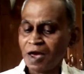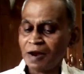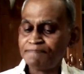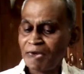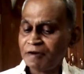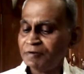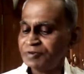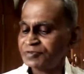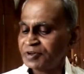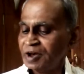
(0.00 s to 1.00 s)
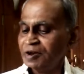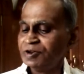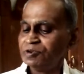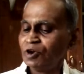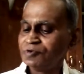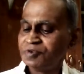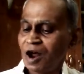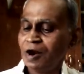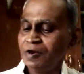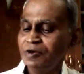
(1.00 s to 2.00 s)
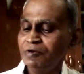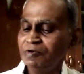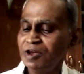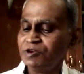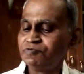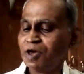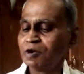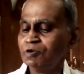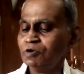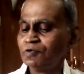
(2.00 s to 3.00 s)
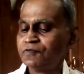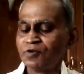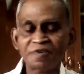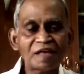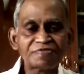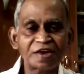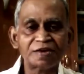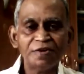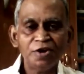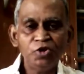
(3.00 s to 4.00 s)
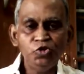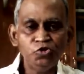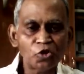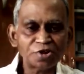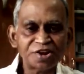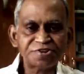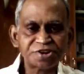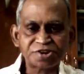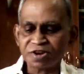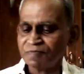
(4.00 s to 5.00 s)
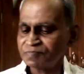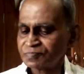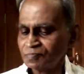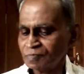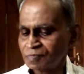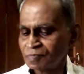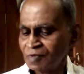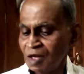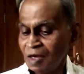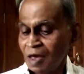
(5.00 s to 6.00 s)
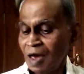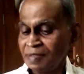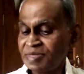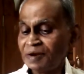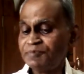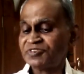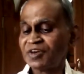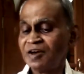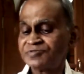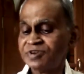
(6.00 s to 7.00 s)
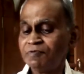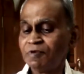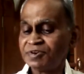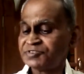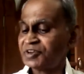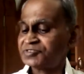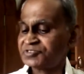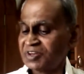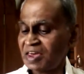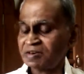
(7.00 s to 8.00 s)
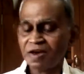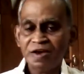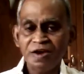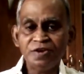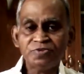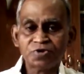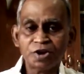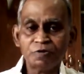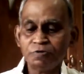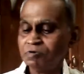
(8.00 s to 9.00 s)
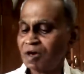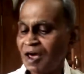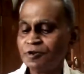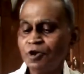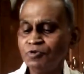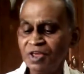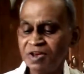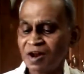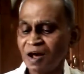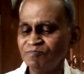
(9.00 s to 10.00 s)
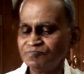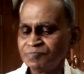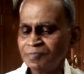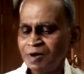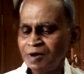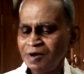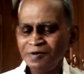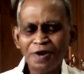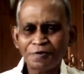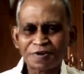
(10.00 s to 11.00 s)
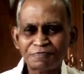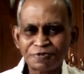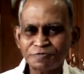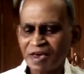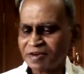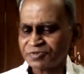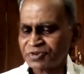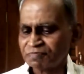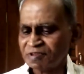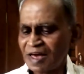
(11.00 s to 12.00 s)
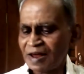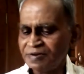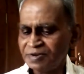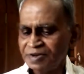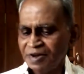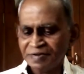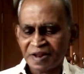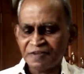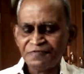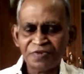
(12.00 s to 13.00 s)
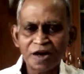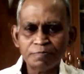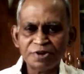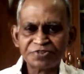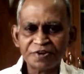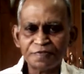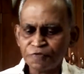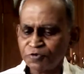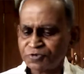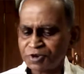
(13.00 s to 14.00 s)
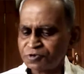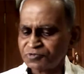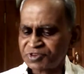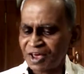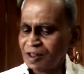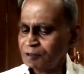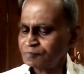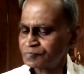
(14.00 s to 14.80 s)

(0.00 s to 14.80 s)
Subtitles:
and parents did not turn you into a good-for-nothing non-entity. And that's precisely what is at stake in Shingur and Nandigram. Not a few acres of land that the farmers are refusing to sell,